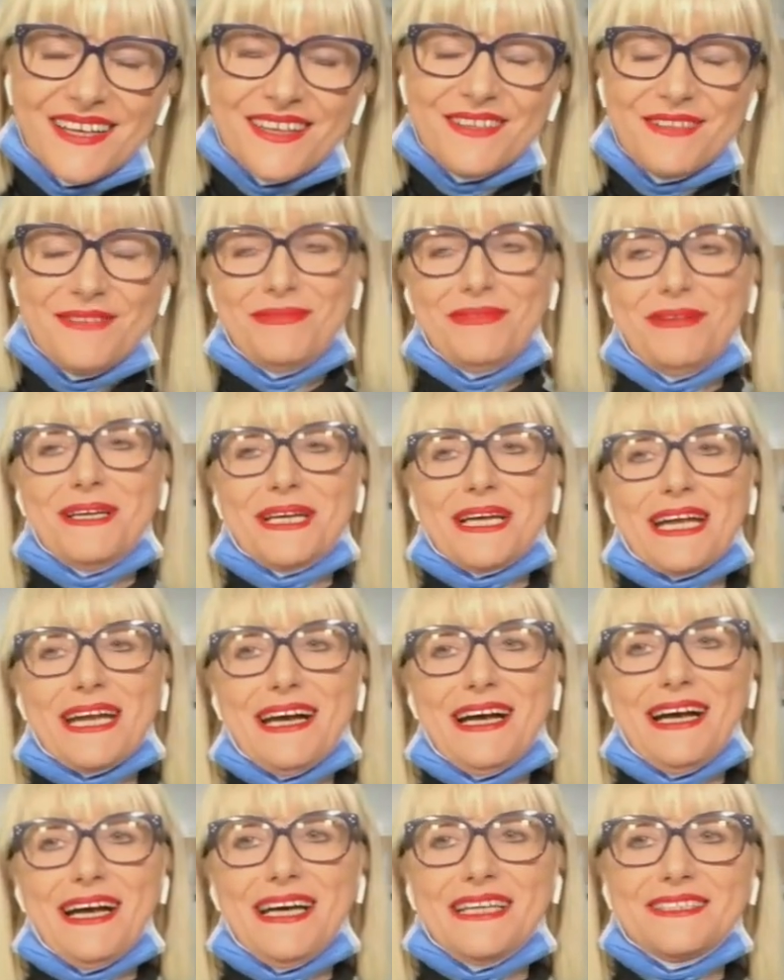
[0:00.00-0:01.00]
we really
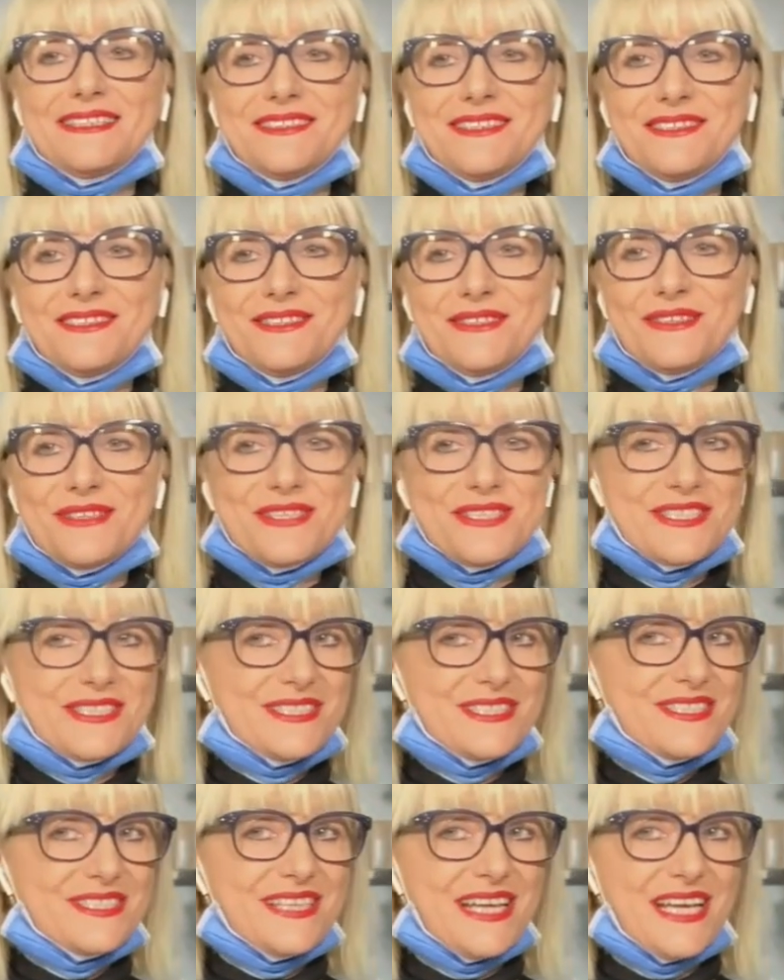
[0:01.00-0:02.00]
appreciate you You're
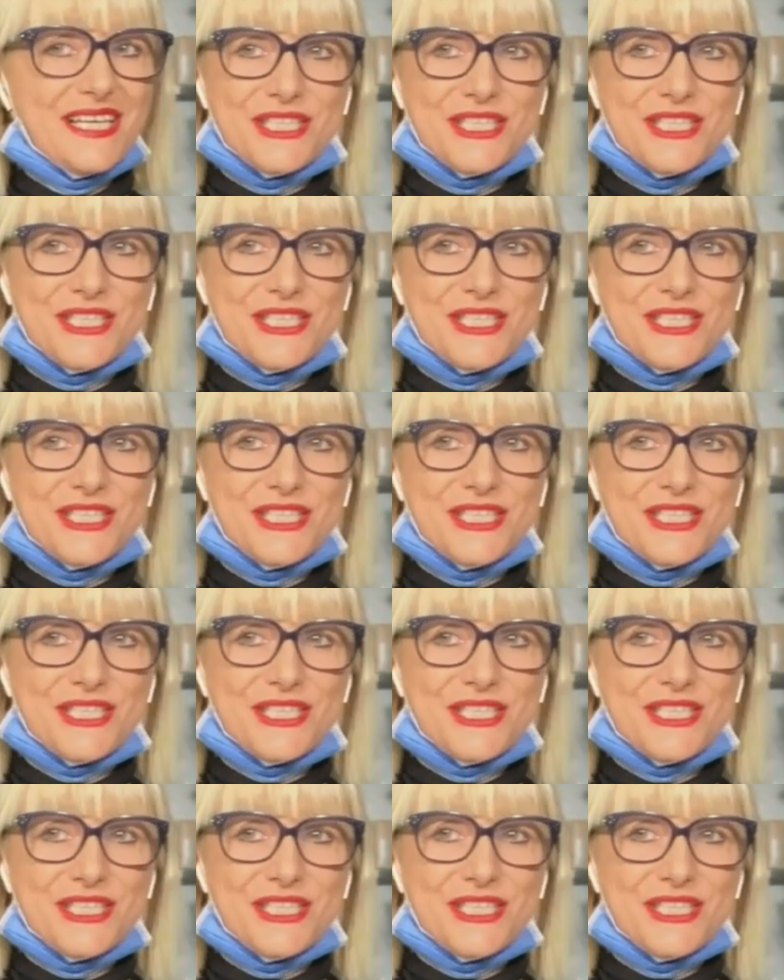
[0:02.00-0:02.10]
always.